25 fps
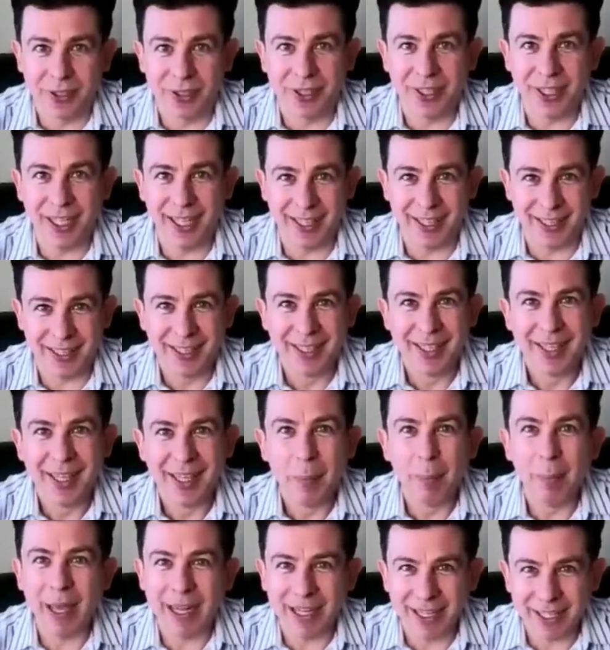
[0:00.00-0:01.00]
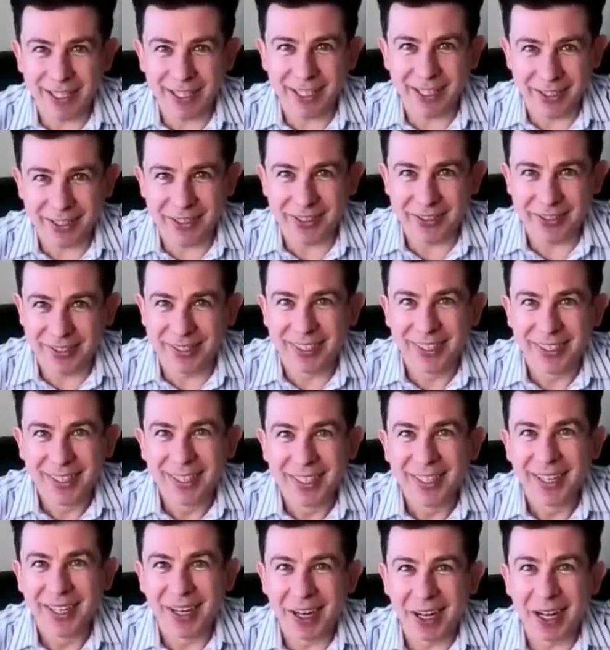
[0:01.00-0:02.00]
and yeah. many years
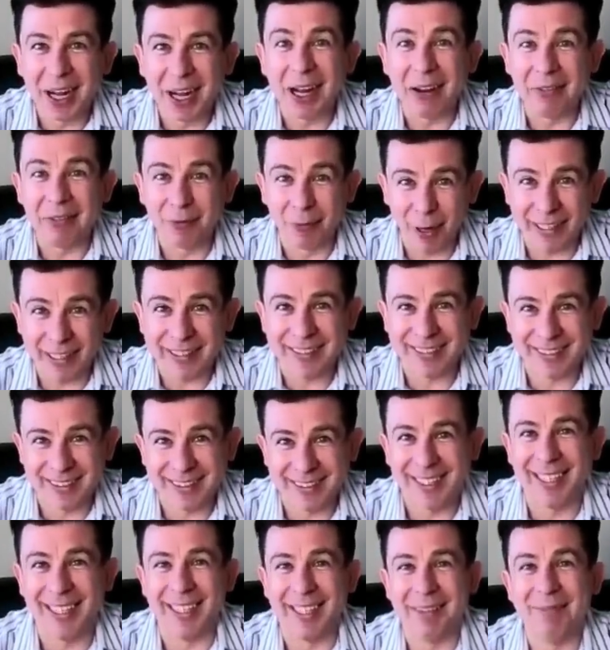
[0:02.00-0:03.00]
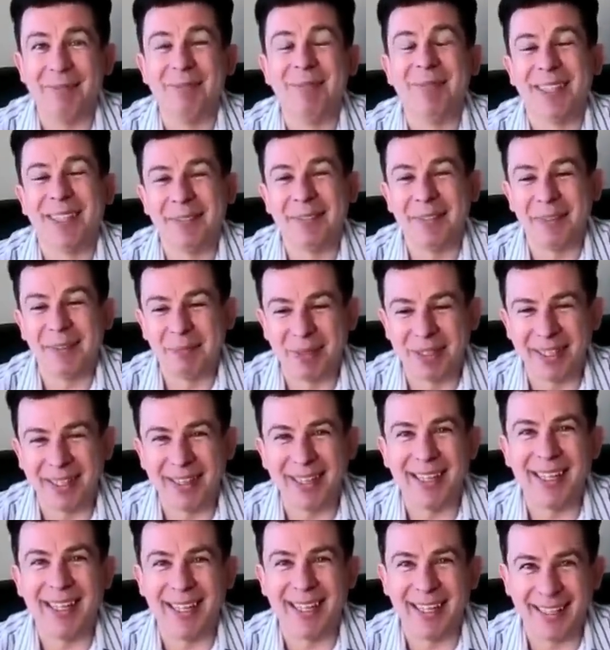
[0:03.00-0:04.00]
of wasted time. Let me yeah. say
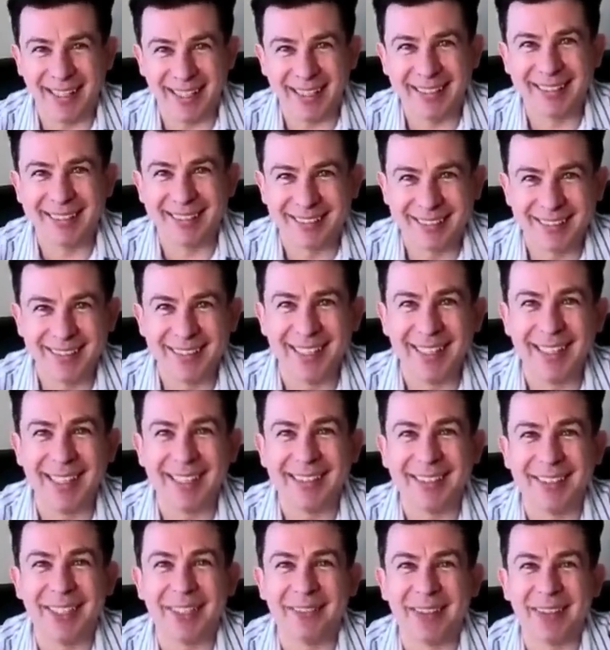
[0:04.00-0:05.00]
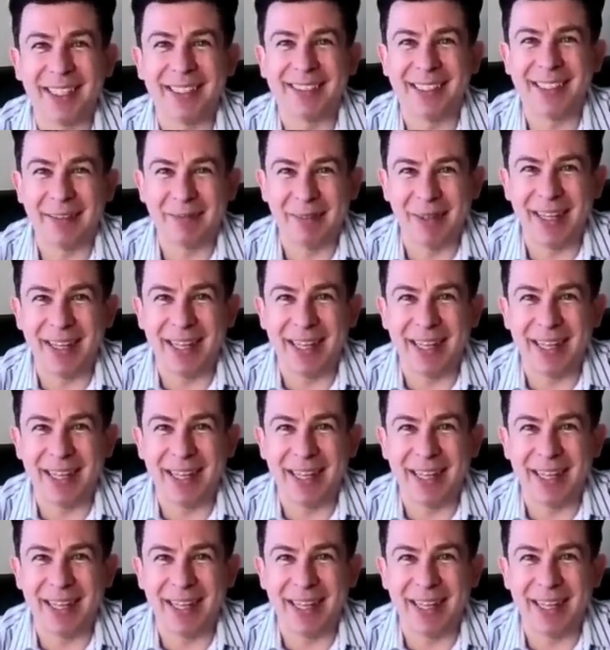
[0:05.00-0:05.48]
that. That's that's all I'm going to say about that.